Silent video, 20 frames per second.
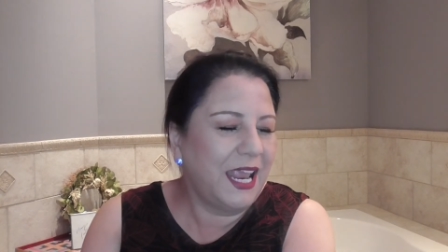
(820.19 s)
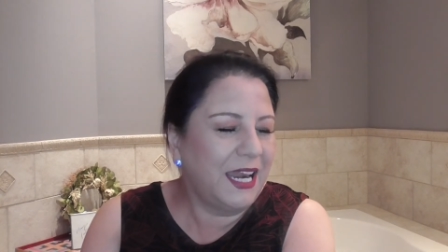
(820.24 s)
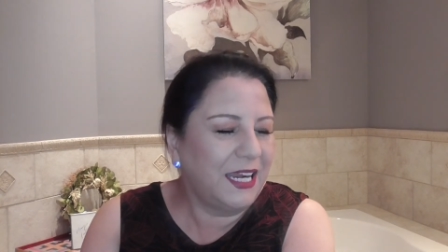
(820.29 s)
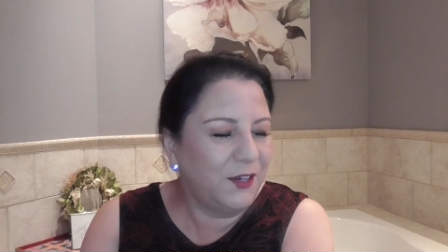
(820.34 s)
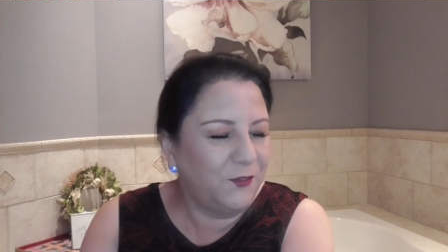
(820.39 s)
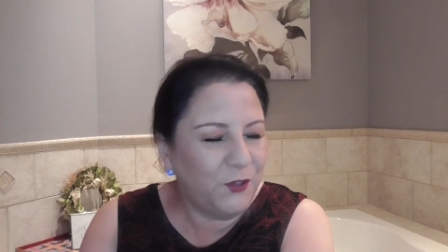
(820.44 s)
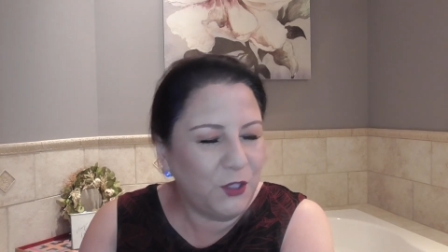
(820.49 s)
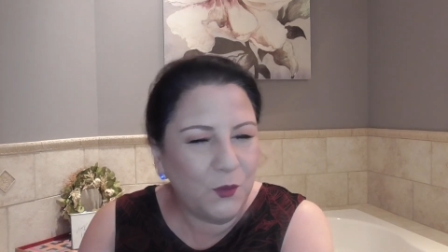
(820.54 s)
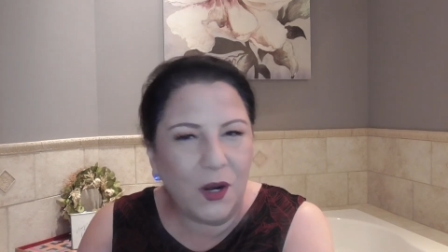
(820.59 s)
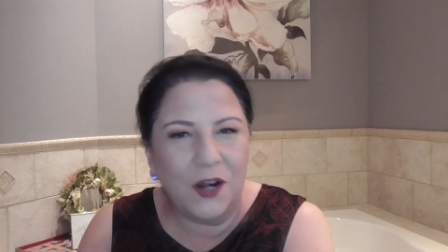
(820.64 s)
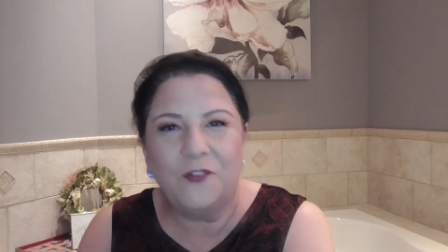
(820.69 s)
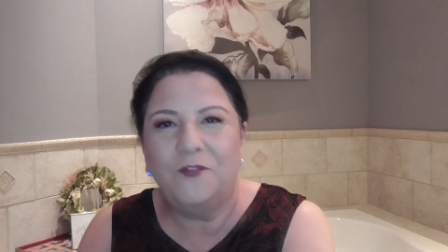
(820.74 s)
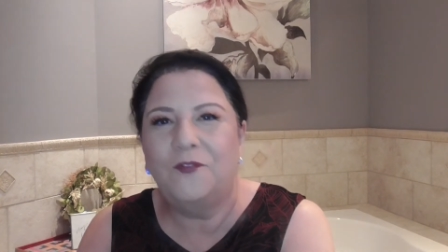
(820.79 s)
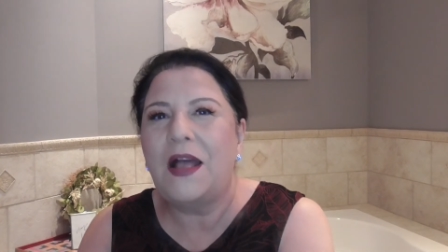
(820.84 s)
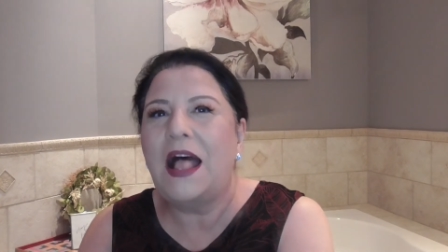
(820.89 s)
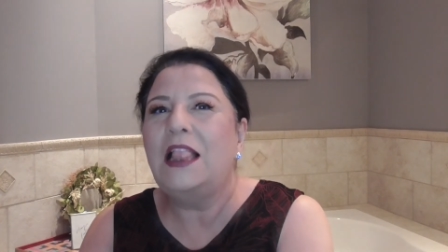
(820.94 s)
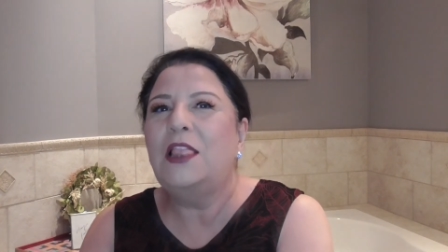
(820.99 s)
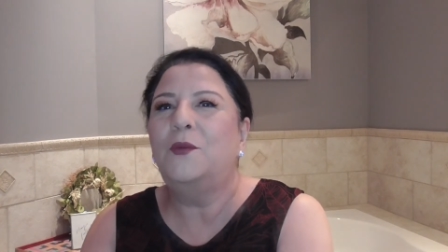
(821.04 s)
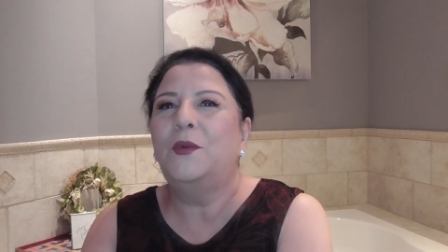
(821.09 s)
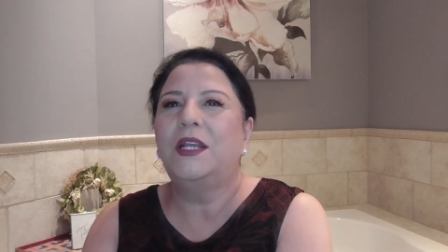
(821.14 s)
And if you are
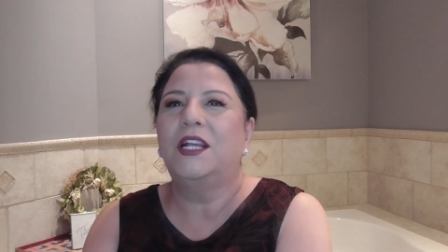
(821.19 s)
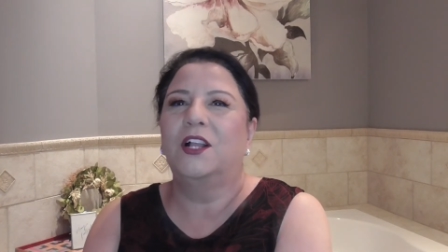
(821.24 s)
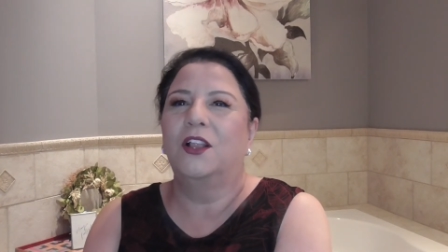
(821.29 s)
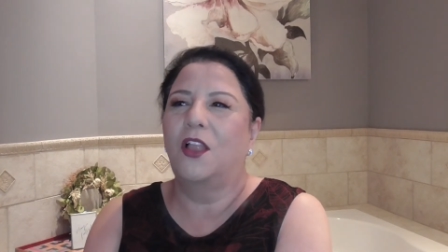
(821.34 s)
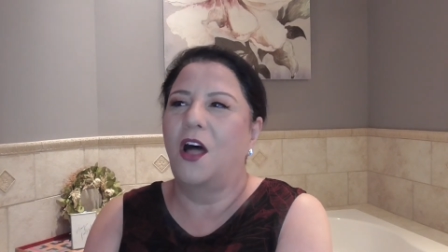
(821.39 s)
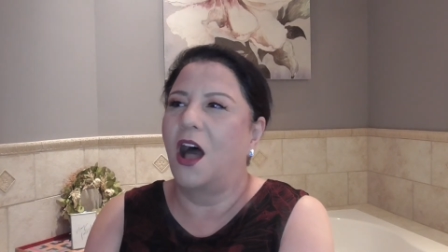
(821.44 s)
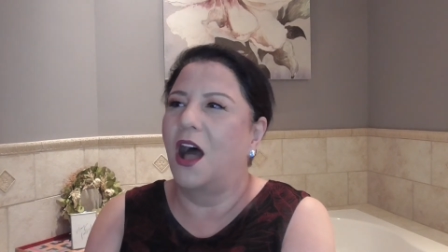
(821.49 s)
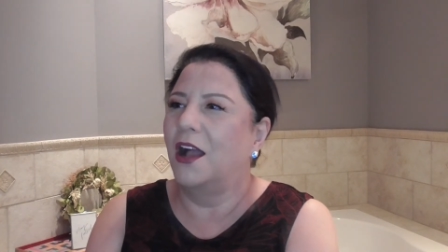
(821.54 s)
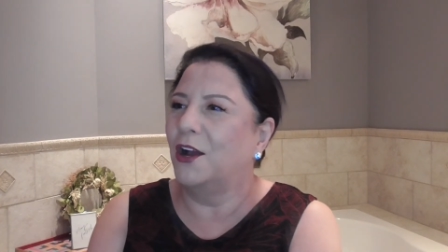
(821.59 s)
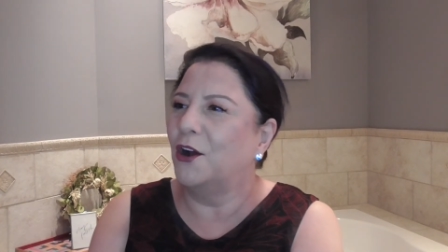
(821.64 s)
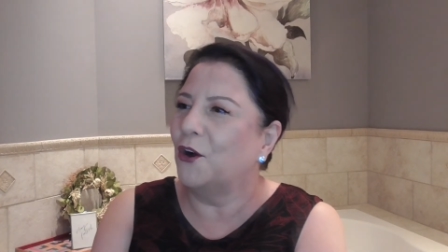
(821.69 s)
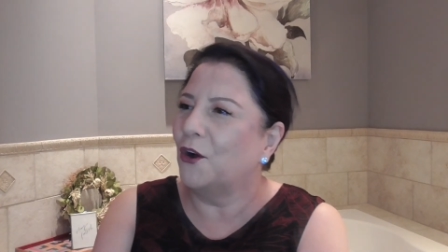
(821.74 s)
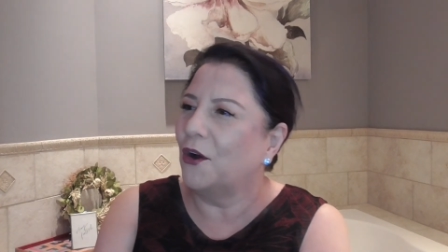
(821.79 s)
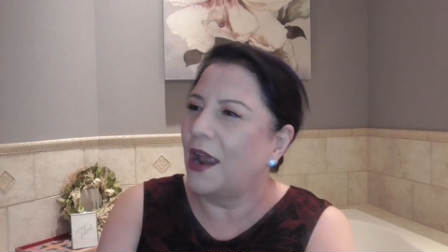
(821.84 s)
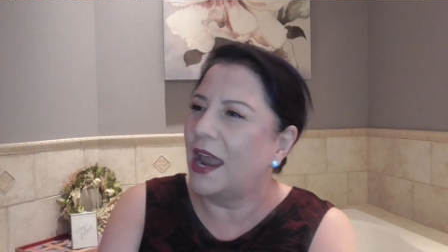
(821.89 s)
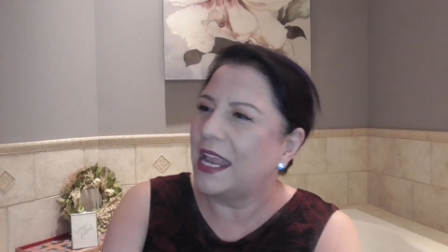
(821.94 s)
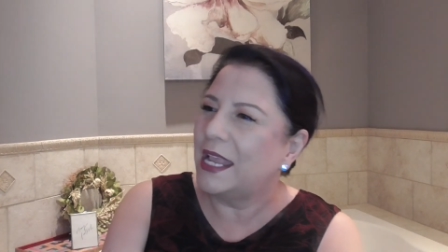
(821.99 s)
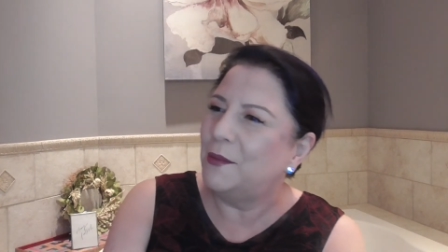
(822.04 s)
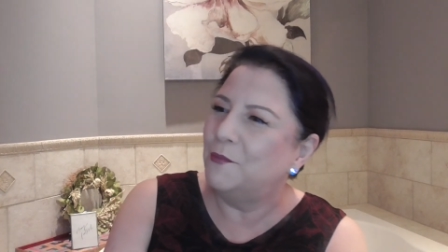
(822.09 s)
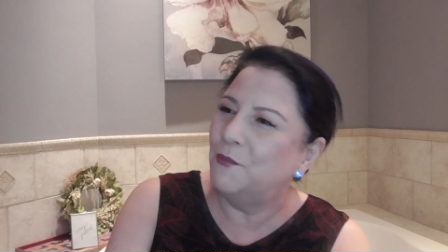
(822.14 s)
following along or
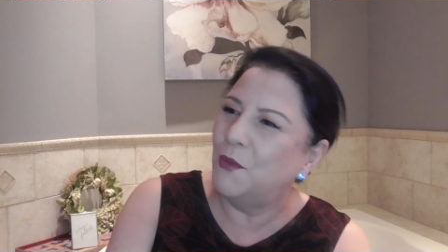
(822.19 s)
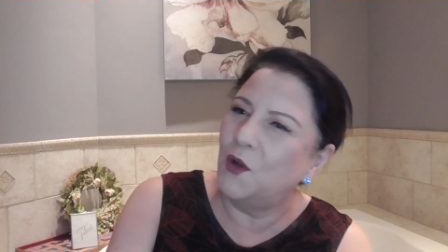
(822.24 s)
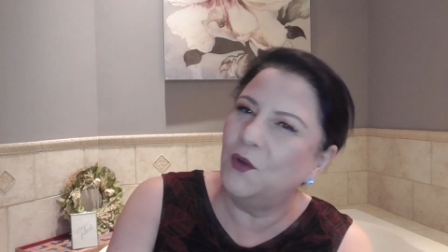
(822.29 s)
I am